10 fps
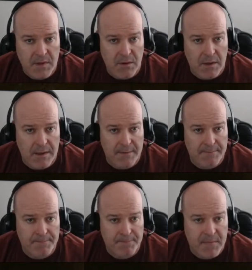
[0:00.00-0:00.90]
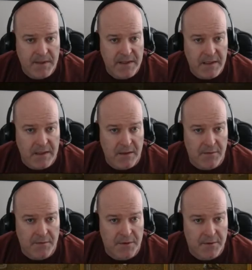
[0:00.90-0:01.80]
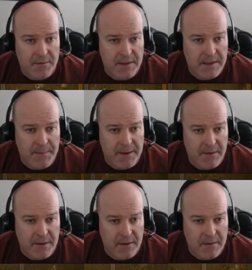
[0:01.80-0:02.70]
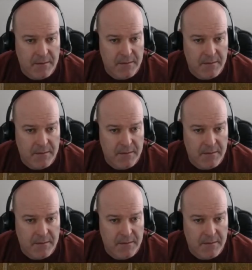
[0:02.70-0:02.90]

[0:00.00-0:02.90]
Alright. I think I can go through here. Yeah, barely.